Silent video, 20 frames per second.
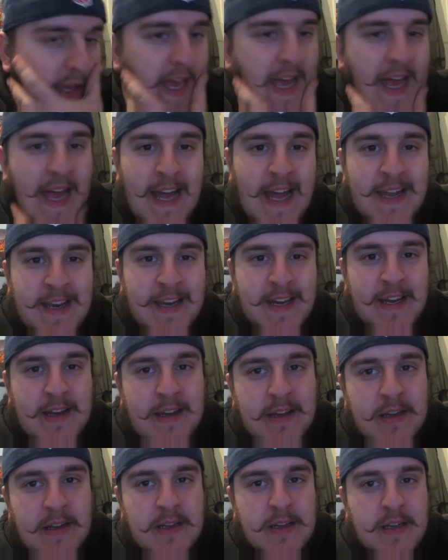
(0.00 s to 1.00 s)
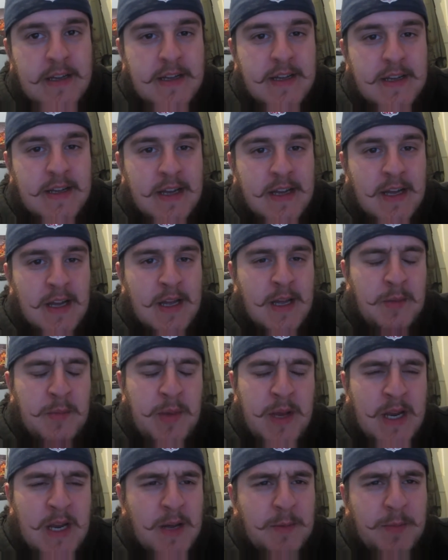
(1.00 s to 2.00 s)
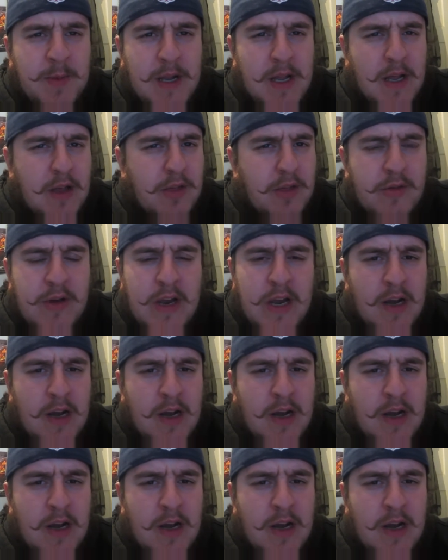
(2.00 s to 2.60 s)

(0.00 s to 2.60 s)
and being up at like 3